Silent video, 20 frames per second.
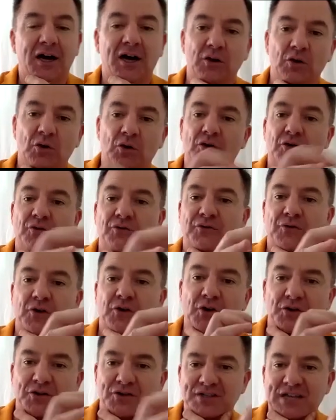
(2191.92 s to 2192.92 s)
a lot of
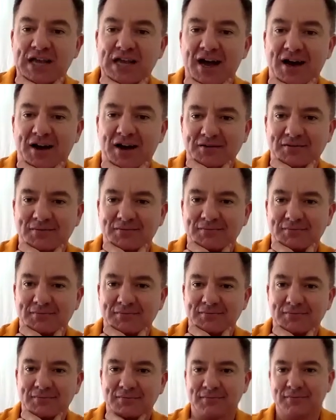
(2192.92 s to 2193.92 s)
focus out.
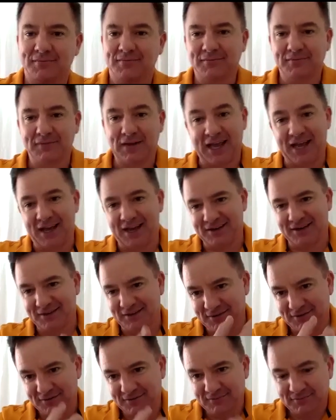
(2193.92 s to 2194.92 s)

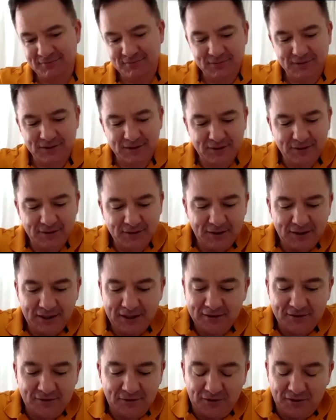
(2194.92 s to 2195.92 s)
And
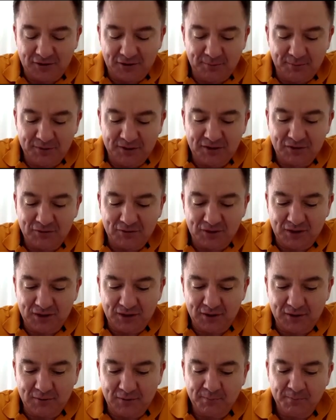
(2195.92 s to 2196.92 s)
it's not a mystery
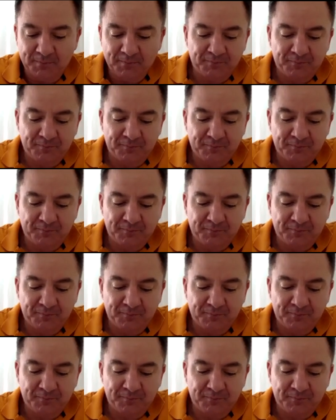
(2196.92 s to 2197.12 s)
that,